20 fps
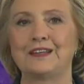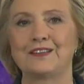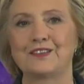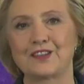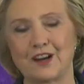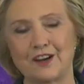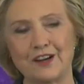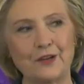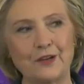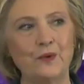
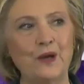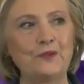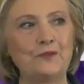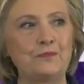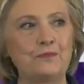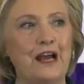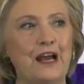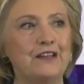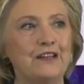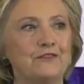starting
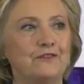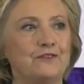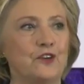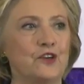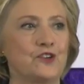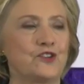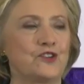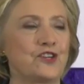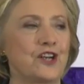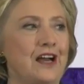with my
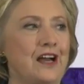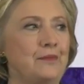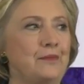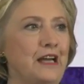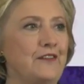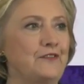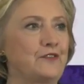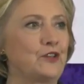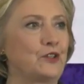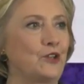first job
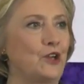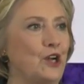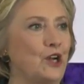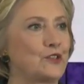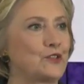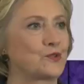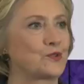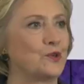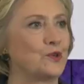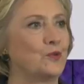after
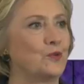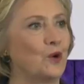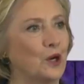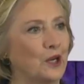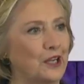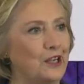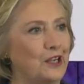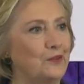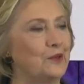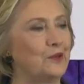law school,
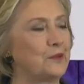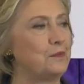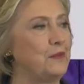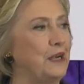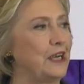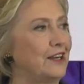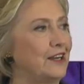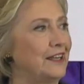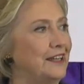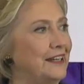working with
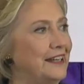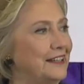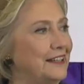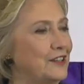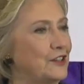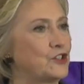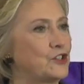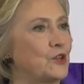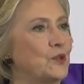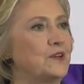Marion
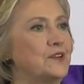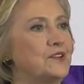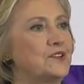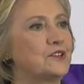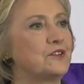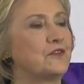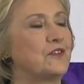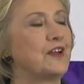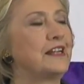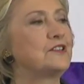at the
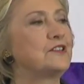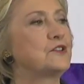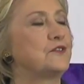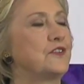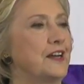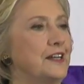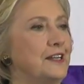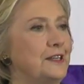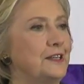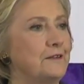Children's Defense
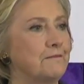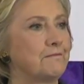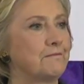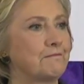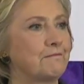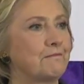Fund.